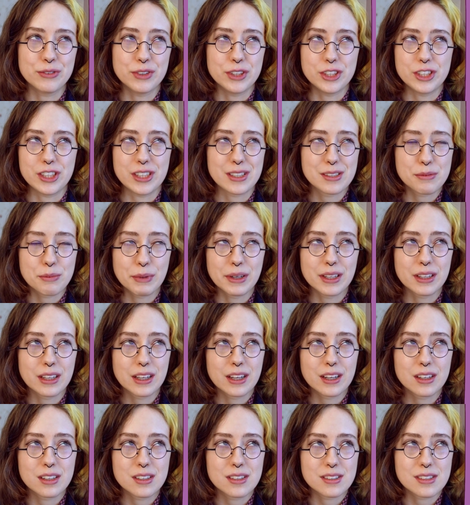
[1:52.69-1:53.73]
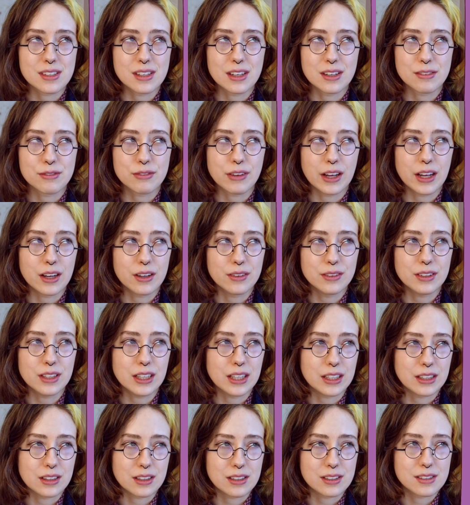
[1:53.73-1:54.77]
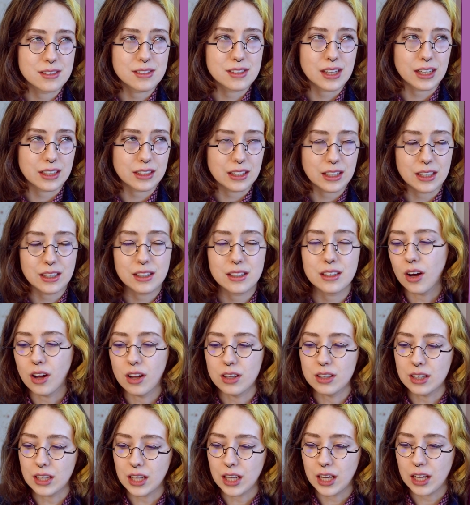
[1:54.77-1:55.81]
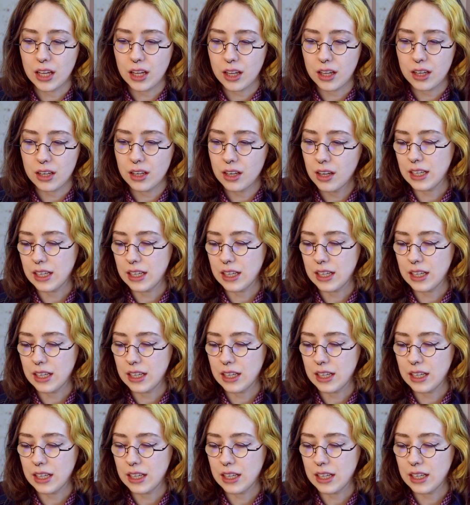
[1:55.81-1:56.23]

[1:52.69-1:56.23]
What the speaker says: adjustment layers that I found like this technique online,